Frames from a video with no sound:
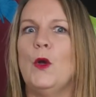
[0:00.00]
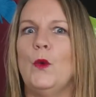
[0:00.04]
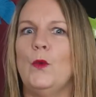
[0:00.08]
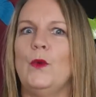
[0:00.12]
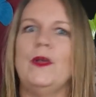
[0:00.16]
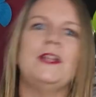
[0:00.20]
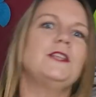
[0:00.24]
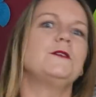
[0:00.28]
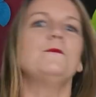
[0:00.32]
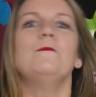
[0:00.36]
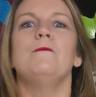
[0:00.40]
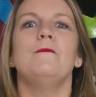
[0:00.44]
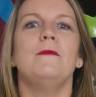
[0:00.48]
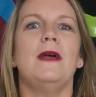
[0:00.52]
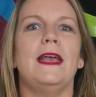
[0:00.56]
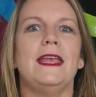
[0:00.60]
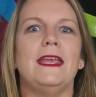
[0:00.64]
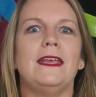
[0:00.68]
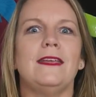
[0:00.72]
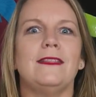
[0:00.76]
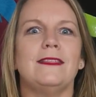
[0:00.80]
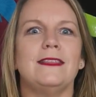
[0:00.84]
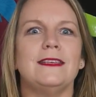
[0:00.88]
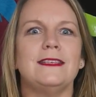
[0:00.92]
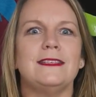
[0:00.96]
which
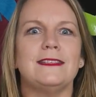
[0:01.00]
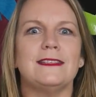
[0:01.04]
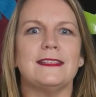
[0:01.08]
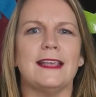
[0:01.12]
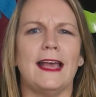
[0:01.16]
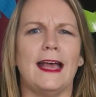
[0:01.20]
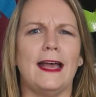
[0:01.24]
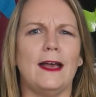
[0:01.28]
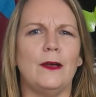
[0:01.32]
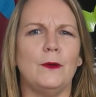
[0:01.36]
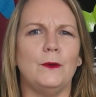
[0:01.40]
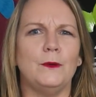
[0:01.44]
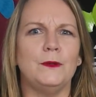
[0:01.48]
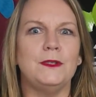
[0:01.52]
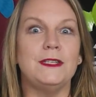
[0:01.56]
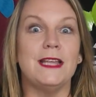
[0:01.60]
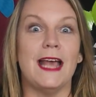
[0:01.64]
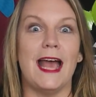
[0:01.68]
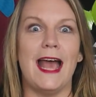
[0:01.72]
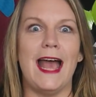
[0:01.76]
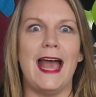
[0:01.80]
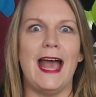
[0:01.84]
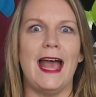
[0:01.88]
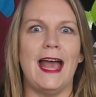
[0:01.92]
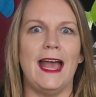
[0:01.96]
make the sound
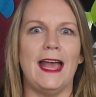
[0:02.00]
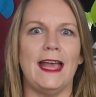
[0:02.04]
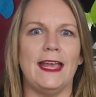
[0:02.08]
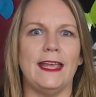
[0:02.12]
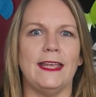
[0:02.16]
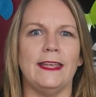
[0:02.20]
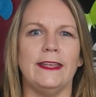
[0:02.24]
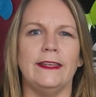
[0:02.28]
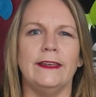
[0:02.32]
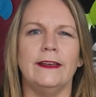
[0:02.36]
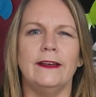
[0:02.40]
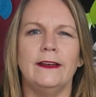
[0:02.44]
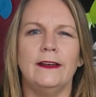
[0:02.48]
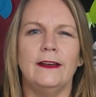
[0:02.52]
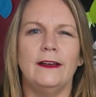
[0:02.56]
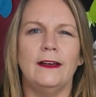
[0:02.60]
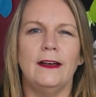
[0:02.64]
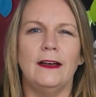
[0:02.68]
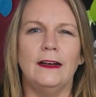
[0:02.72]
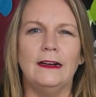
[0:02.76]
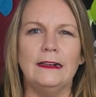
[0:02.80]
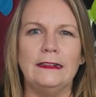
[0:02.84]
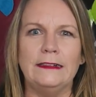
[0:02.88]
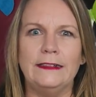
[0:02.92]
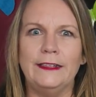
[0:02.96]
A.
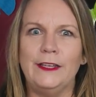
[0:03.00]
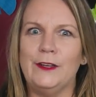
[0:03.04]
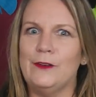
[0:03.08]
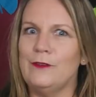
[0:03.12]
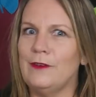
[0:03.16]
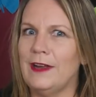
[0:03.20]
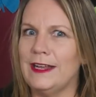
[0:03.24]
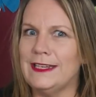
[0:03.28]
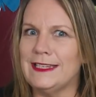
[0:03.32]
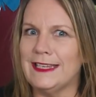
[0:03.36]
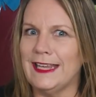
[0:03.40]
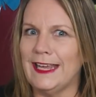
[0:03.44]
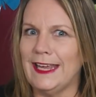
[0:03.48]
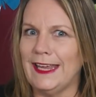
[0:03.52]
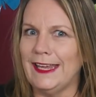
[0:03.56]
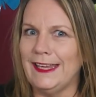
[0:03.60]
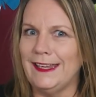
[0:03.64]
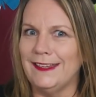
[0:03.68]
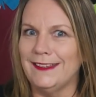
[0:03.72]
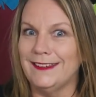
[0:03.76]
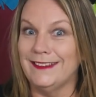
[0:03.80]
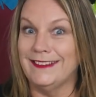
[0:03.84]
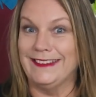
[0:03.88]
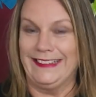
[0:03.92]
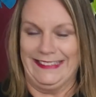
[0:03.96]
Are you ready?